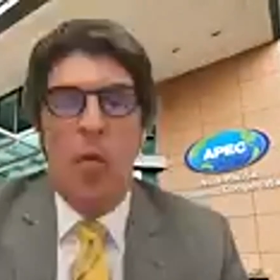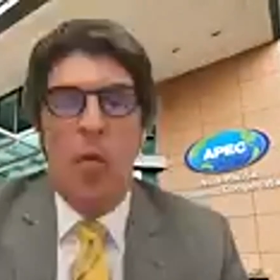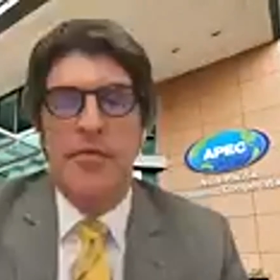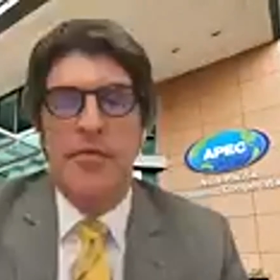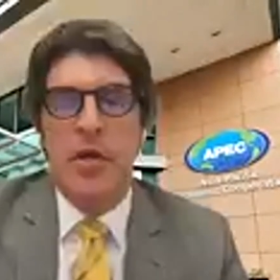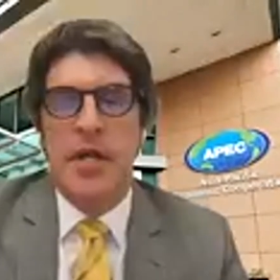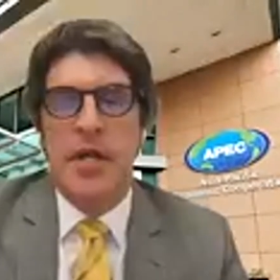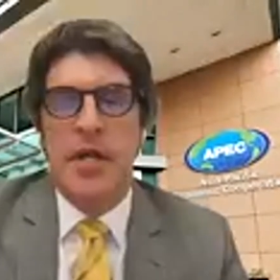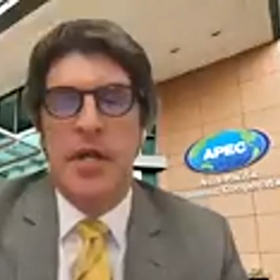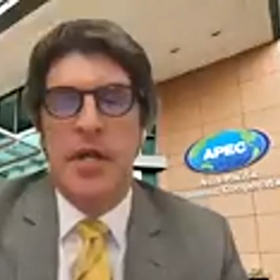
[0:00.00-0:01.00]
One is
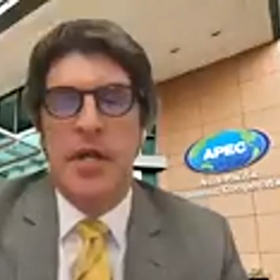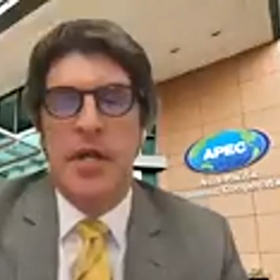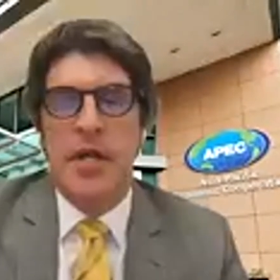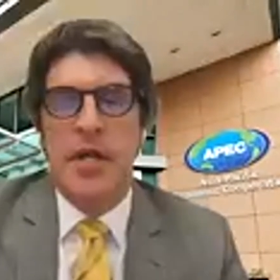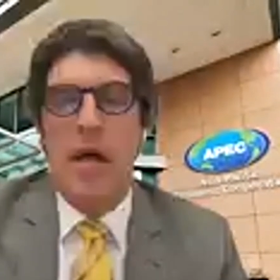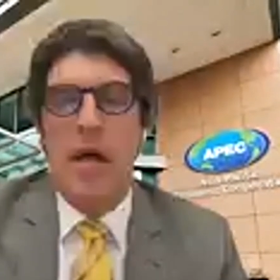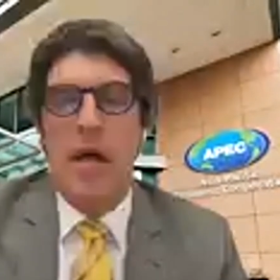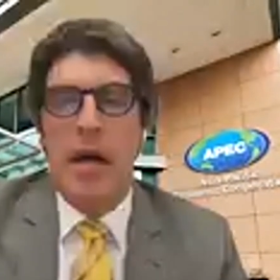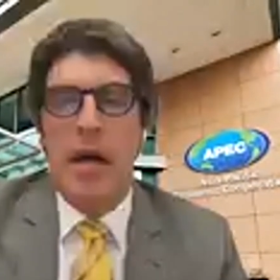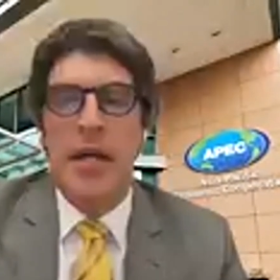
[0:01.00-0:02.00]
focused on regional
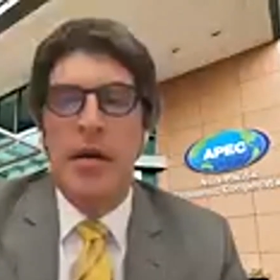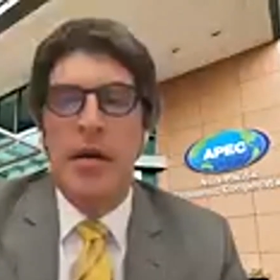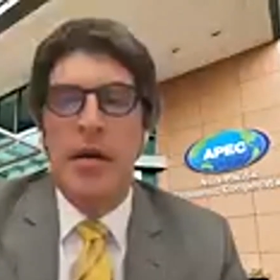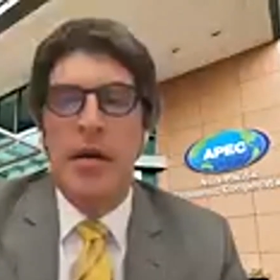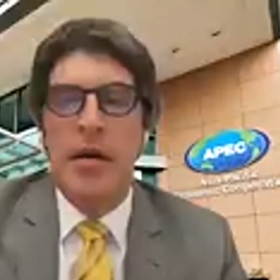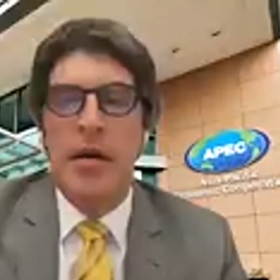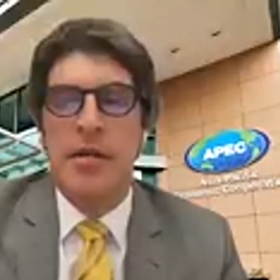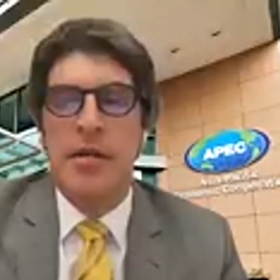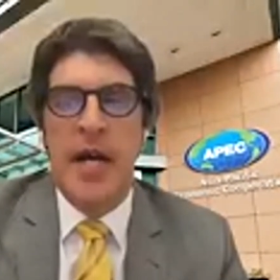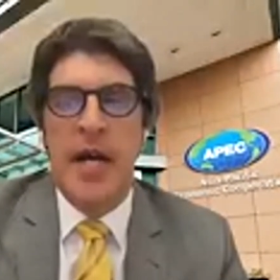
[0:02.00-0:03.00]
economic indicators in
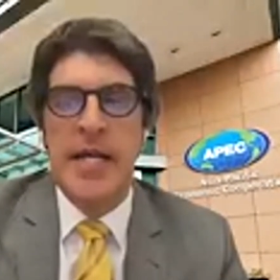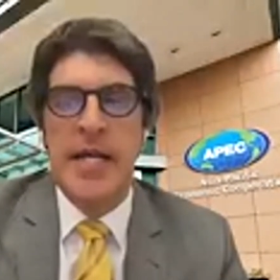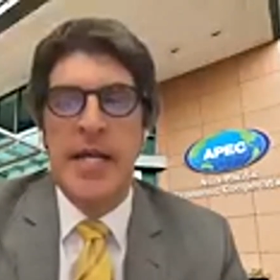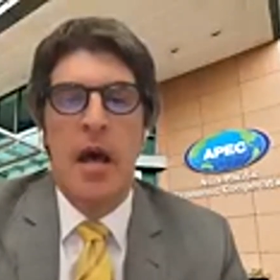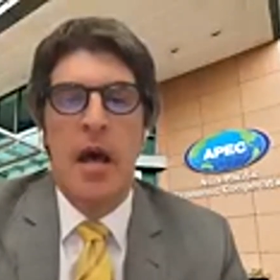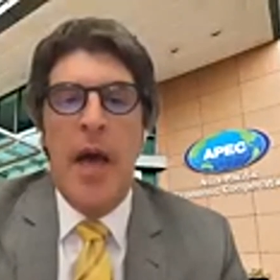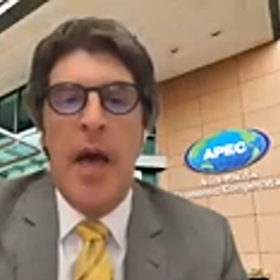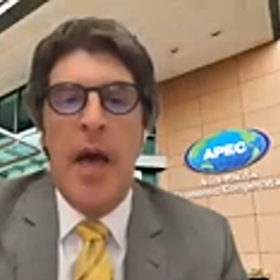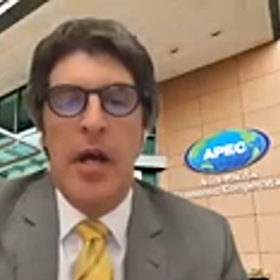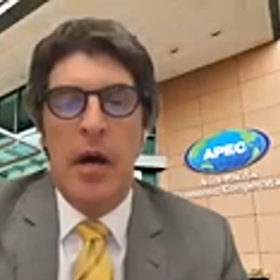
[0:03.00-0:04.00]
view of
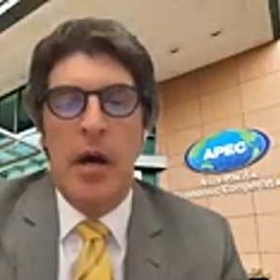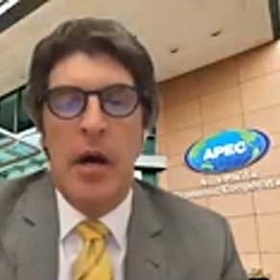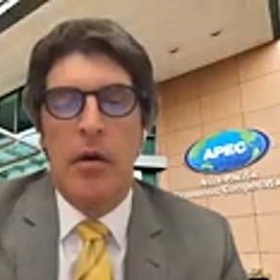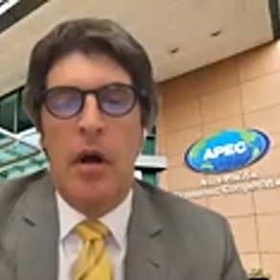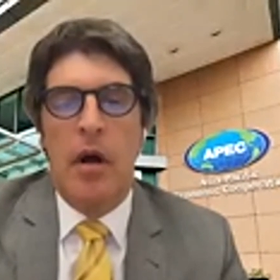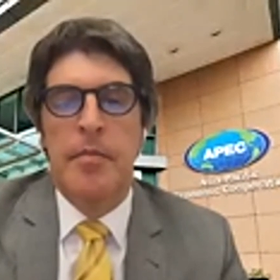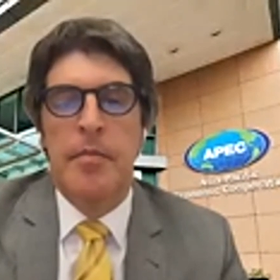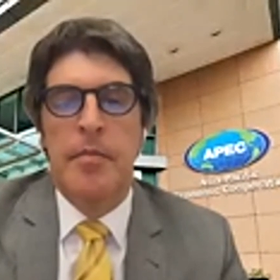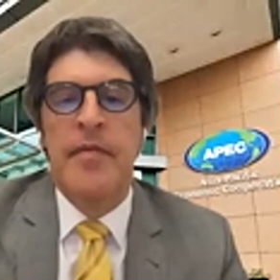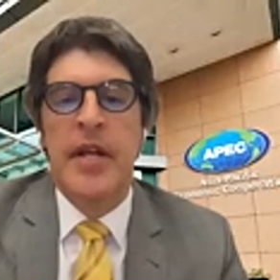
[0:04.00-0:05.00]
COVID-19, and the
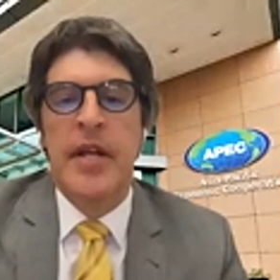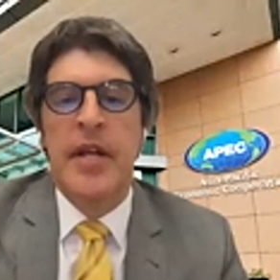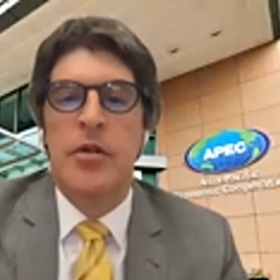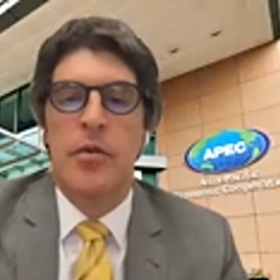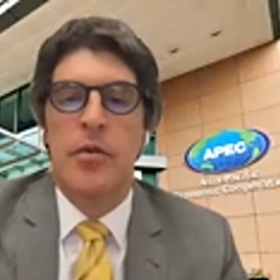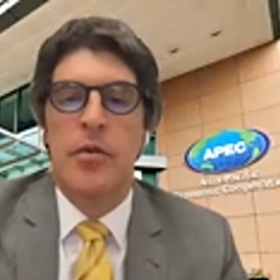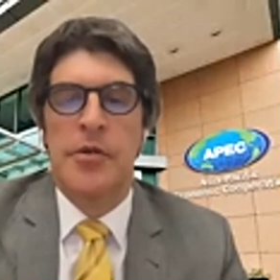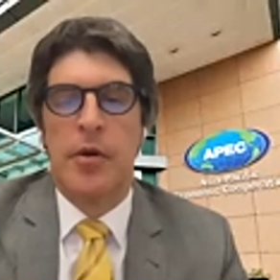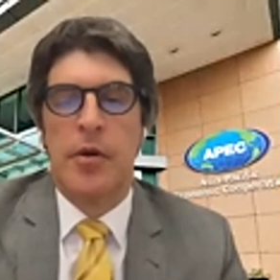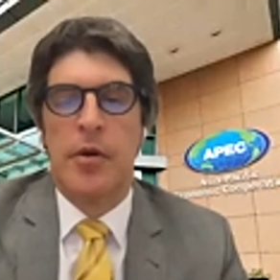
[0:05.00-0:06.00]
other on
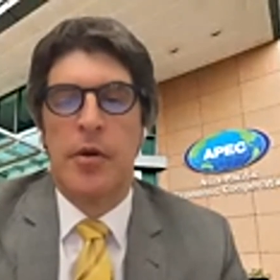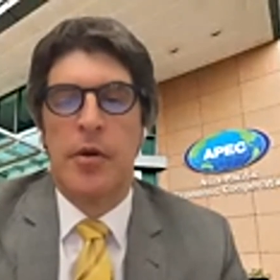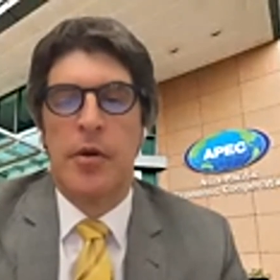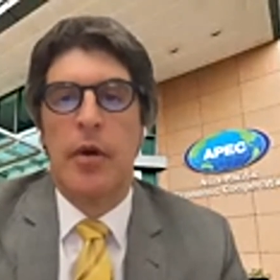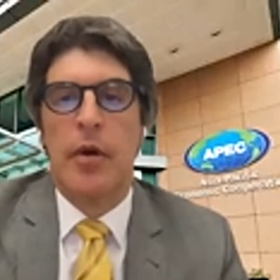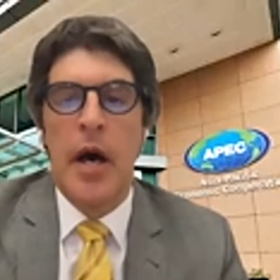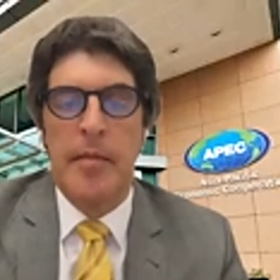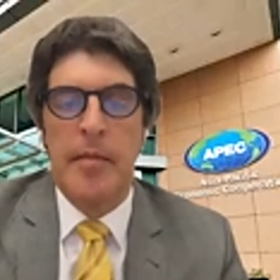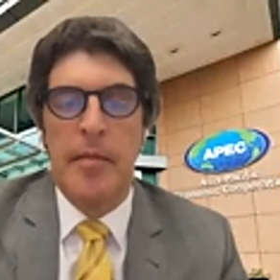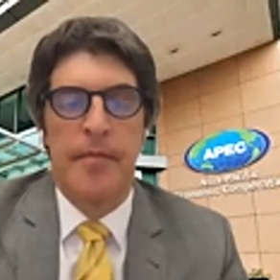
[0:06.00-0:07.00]
pivoting to a
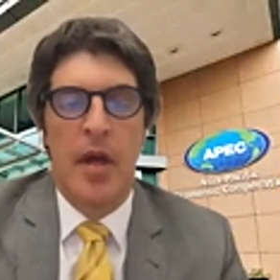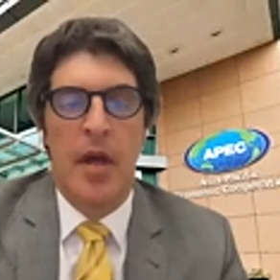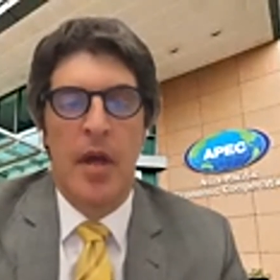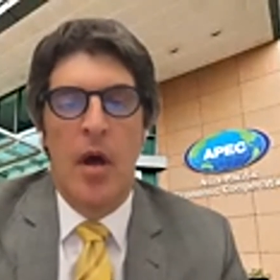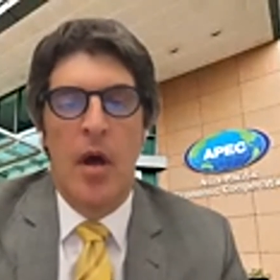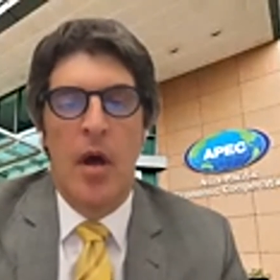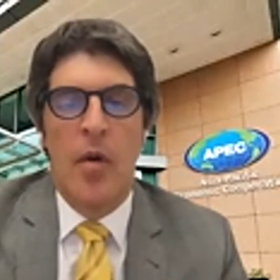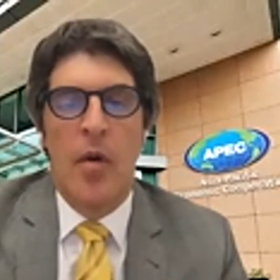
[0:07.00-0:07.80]
circular economy.